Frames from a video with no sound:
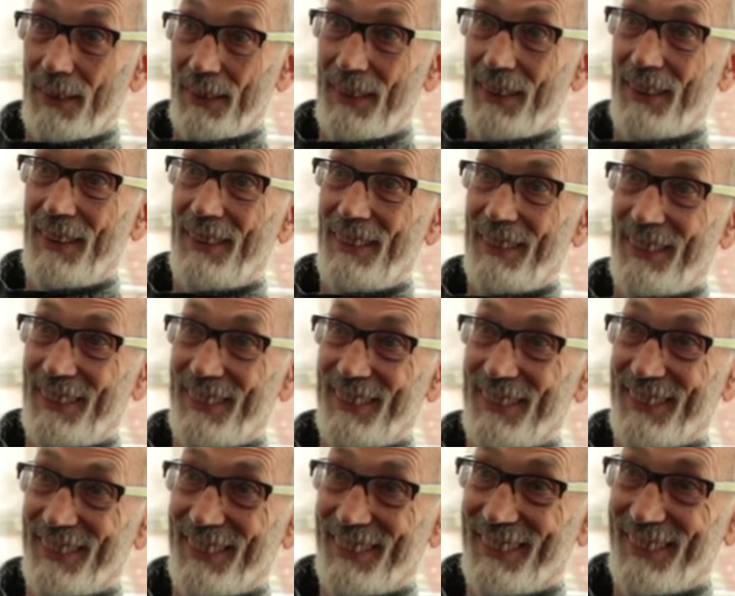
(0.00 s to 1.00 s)

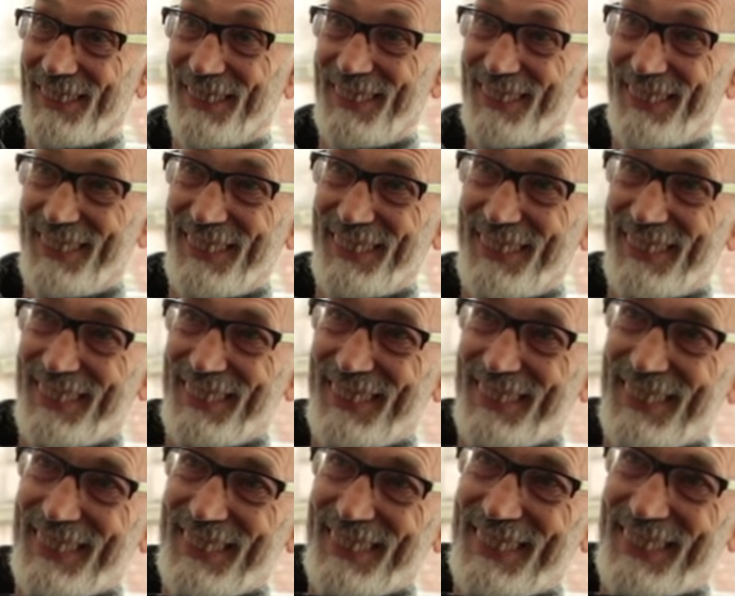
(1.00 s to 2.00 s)

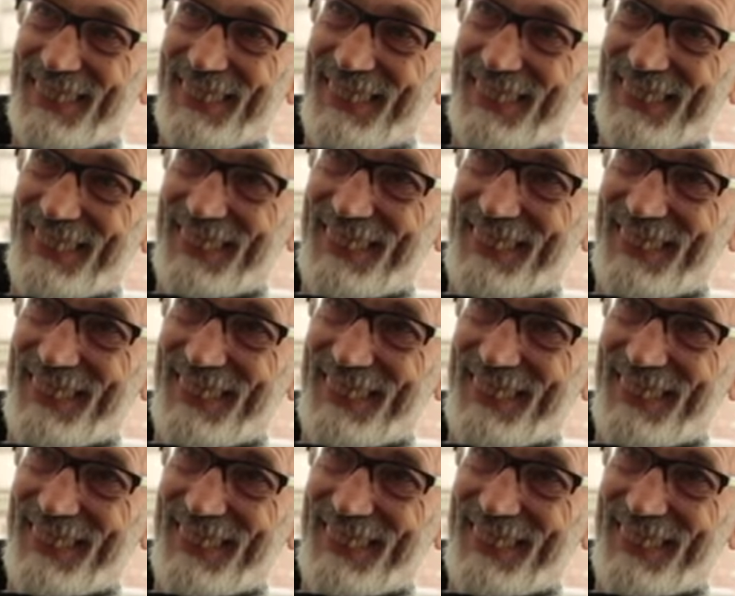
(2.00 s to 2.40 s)
(silence)